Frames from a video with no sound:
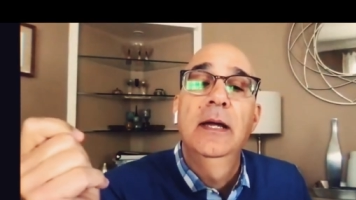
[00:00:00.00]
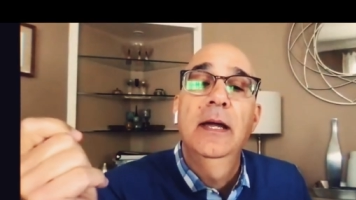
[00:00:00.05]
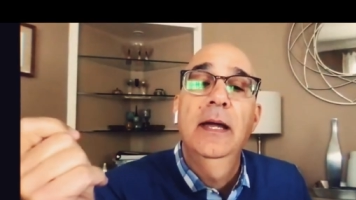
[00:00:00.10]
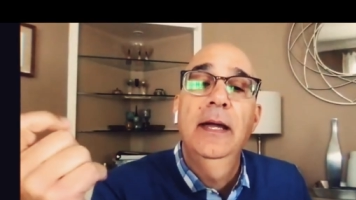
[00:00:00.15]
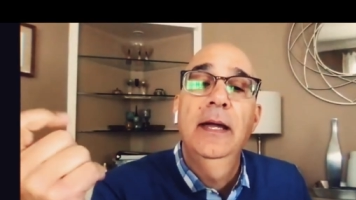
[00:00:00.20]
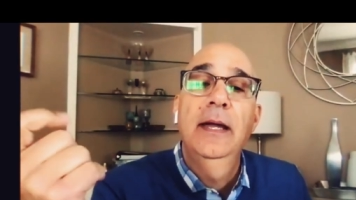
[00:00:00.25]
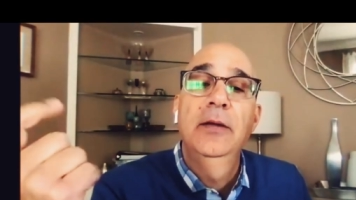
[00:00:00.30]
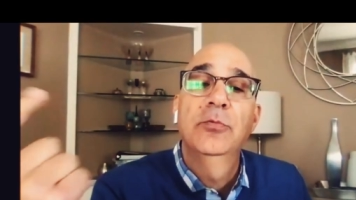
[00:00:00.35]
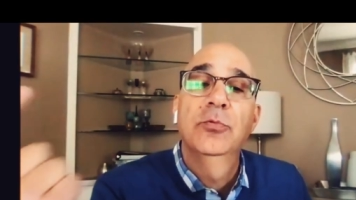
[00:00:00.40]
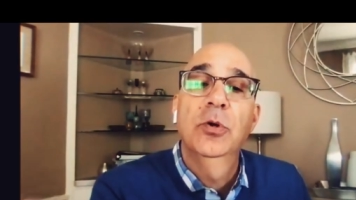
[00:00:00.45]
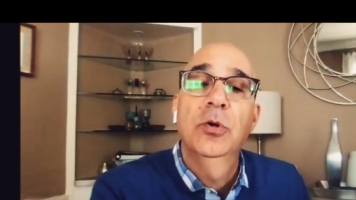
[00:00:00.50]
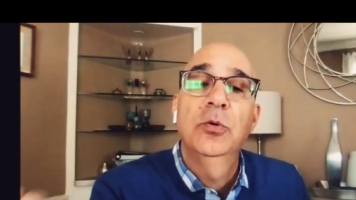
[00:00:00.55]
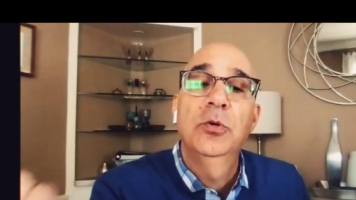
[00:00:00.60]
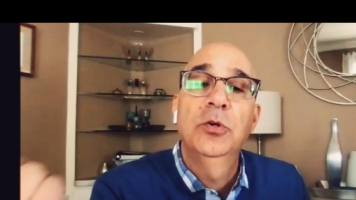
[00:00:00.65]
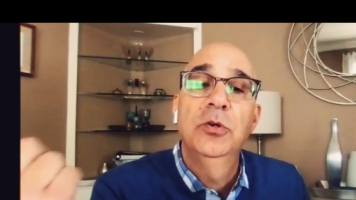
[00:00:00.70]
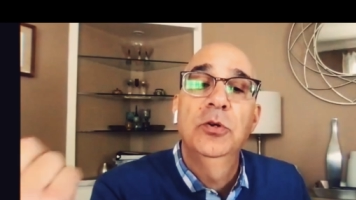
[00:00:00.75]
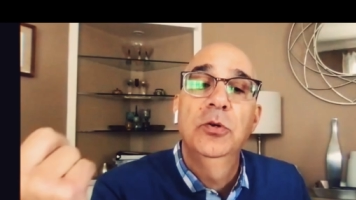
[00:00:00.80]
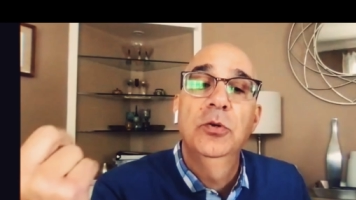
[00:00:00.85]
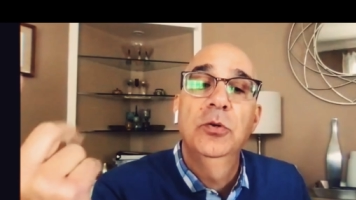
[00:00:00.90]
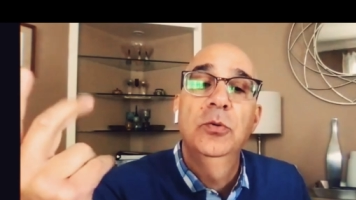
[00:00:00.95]
and
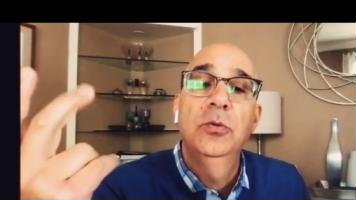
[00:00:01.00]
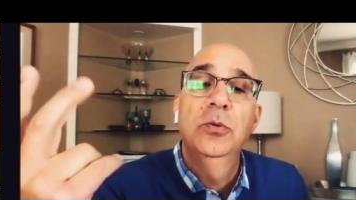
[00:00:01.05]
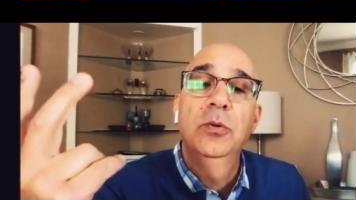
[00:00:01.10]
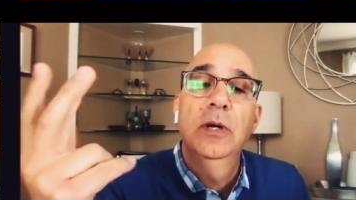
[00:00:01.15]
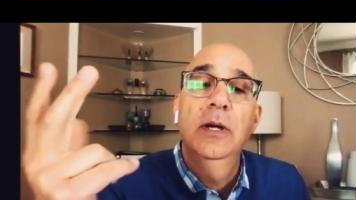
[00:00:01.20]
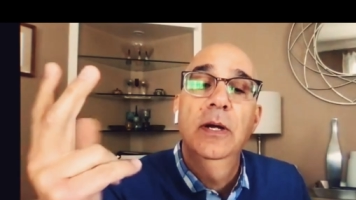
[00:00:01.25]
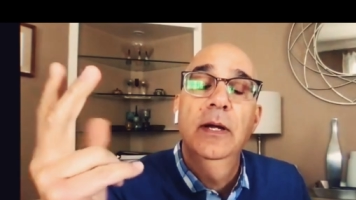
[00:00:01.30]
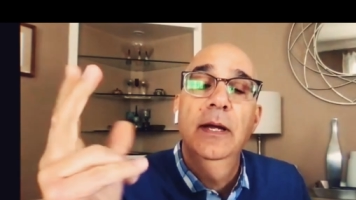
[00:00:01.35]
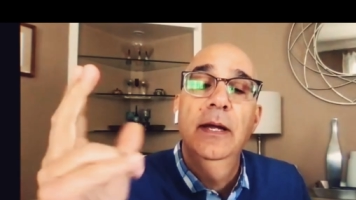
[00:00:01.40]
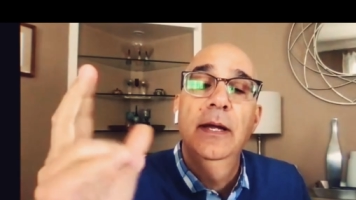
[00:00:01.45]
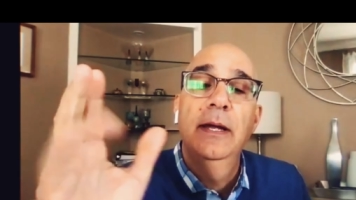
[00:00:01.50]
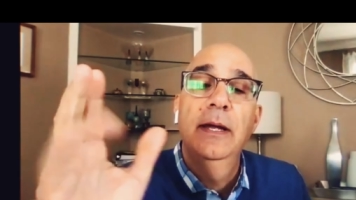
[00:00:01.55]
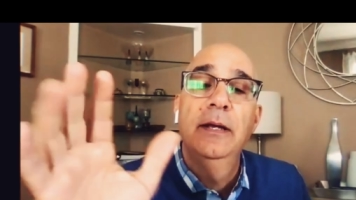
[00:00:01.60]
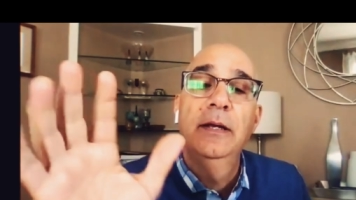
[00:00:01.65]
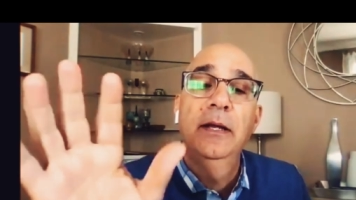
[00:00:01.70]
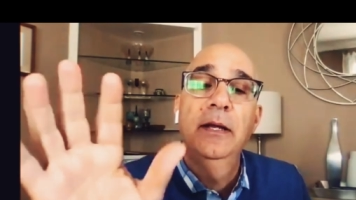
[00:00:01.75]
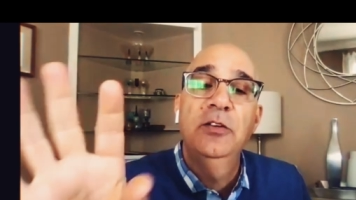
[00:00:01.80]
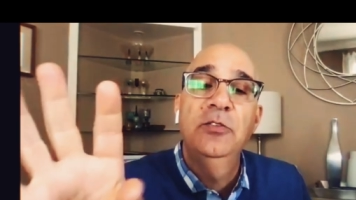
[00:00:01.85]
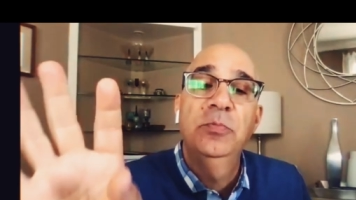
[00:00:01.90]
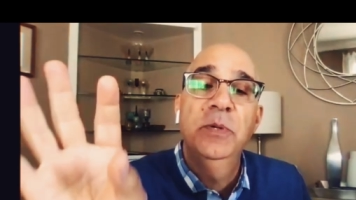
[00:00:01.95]
Roku and
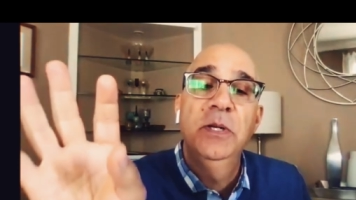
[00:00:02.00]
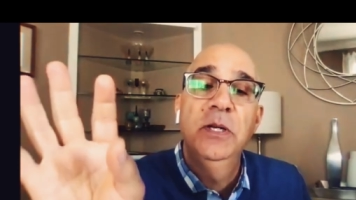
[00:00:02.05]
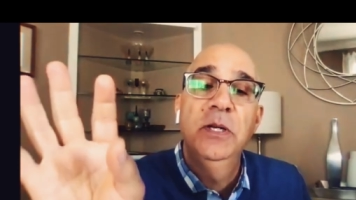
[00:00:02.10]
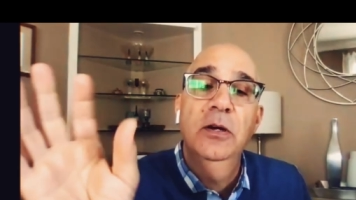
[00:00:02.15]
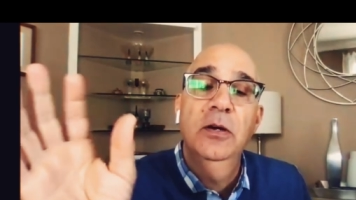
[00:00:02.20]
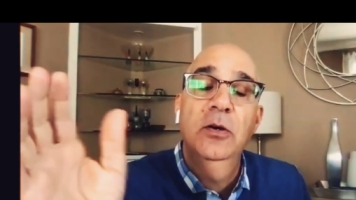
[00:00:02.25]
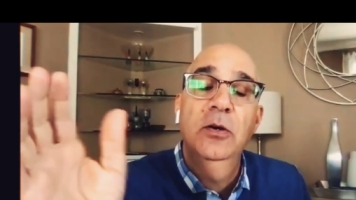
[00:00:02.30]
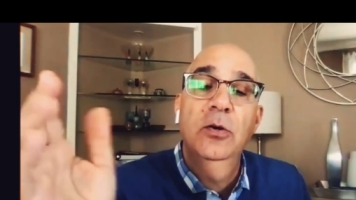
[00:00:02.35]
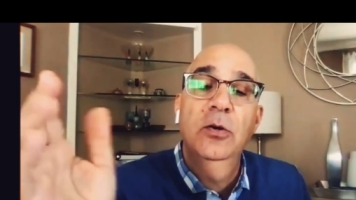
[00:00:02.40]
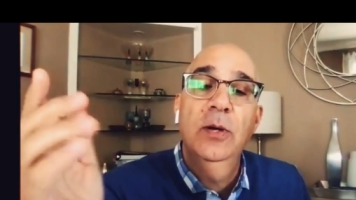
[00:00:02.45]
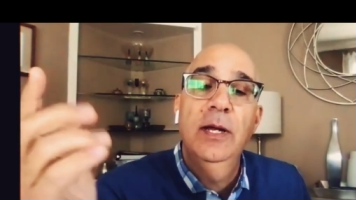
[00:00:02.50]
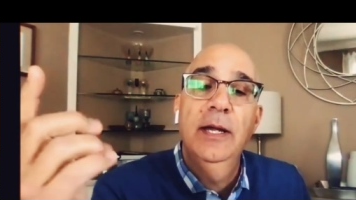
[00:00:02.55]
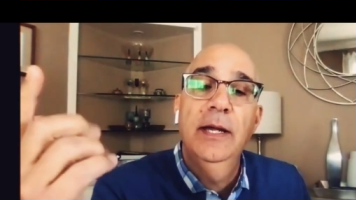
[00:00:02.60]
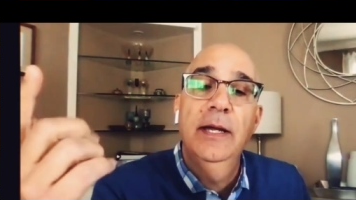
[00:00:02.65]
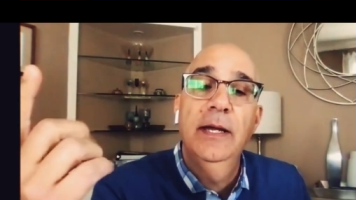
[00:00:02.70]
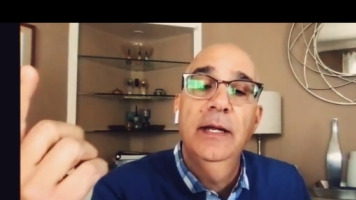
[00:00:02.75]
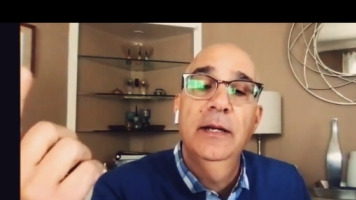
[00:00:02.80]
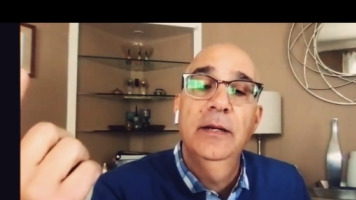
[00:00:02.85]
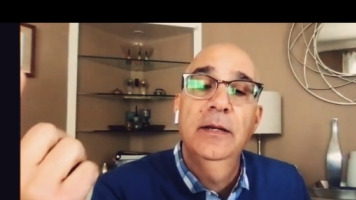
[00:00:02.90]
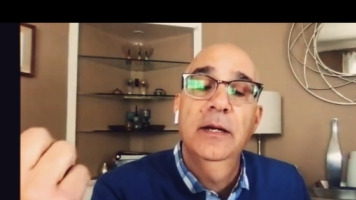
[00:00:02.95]
HBO
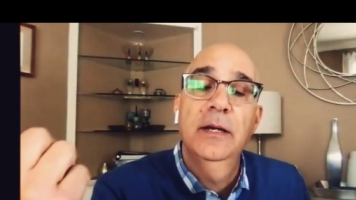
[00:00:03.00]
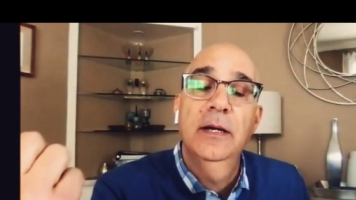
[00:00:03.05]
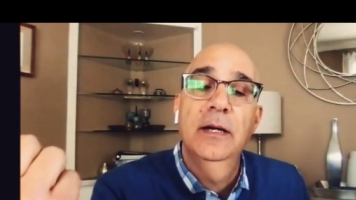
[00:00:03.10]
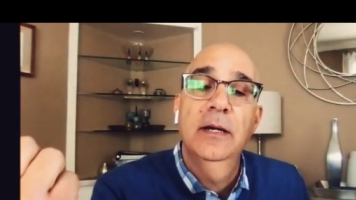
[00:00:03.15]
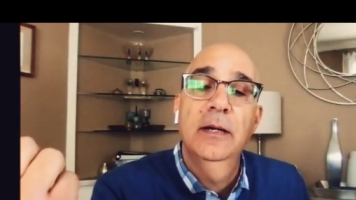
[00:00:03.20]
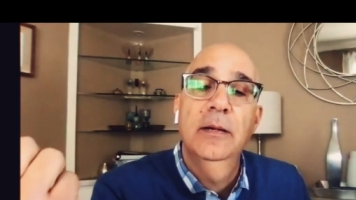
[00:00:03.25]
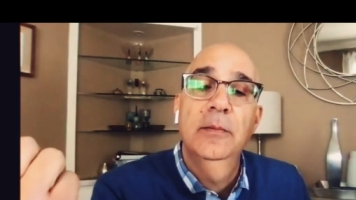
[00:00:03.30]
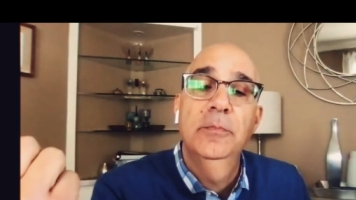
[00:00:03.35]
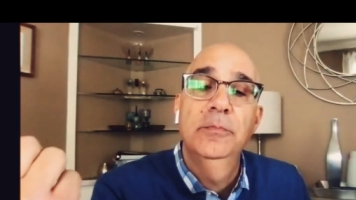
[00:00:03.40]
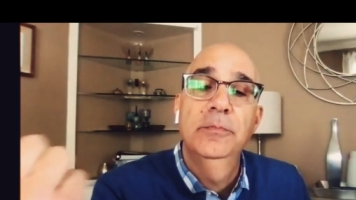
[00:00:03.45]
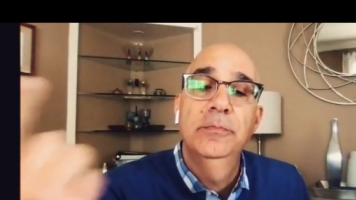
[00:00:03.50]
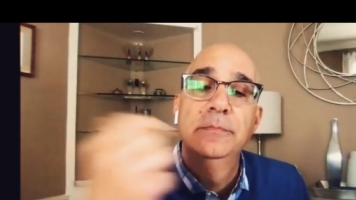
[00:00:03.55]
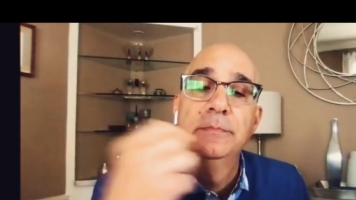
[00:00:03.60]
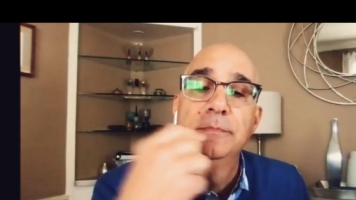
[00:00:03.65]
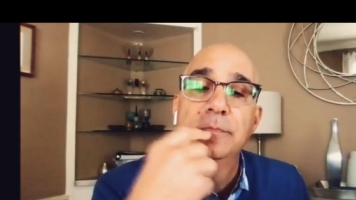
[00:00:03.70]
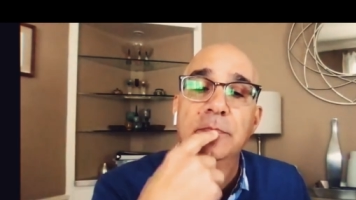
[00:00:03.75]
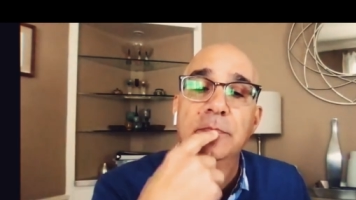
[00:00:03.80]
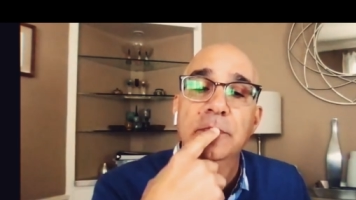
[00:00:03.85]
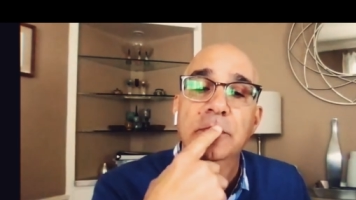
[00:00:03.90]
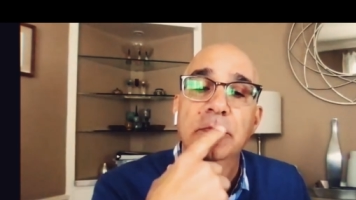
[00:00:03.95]
and
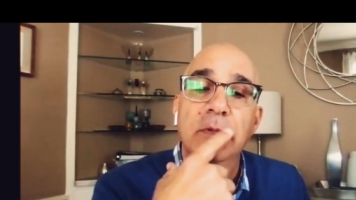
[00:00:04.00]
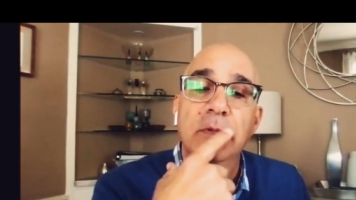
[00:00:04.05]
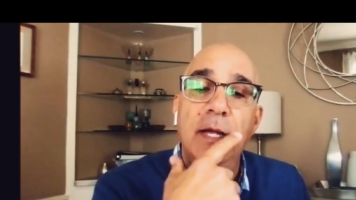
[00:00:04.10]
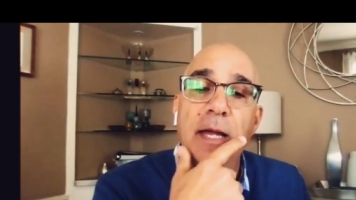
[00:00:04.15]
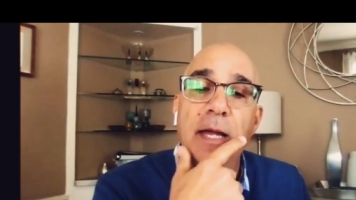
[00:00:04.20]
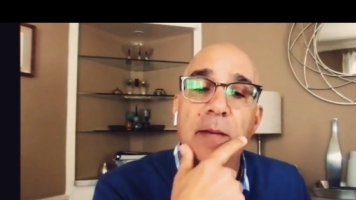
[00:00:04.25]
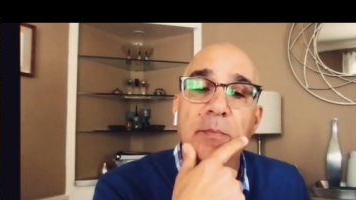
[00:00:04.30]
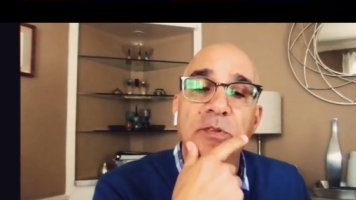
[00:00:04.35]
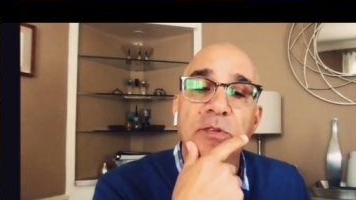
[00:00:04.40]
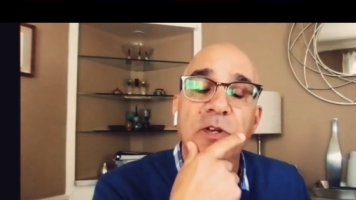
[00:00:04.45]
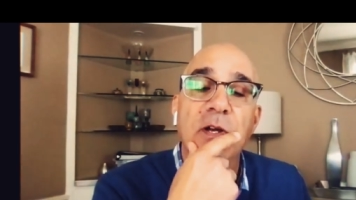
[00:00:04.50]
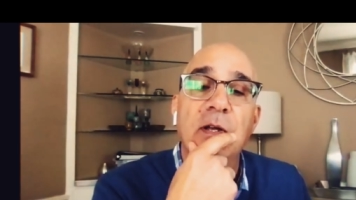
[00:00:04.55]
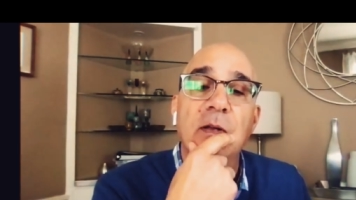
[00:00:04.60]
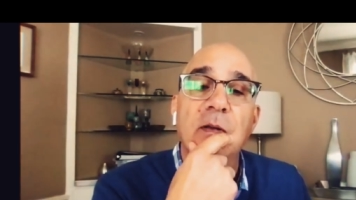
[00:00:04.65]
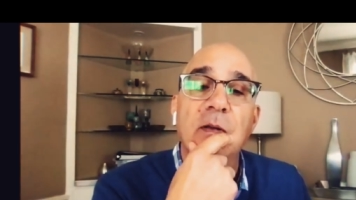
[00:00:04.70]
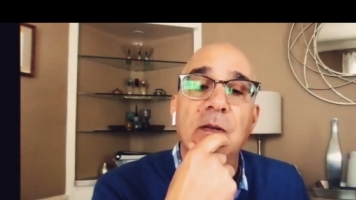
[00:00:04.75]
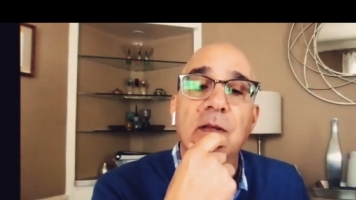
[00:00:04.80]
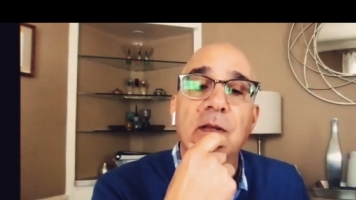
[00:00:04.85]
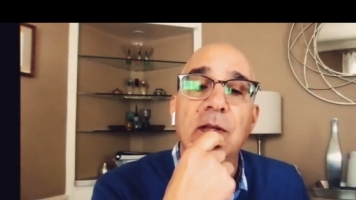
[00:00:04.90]
Amazon?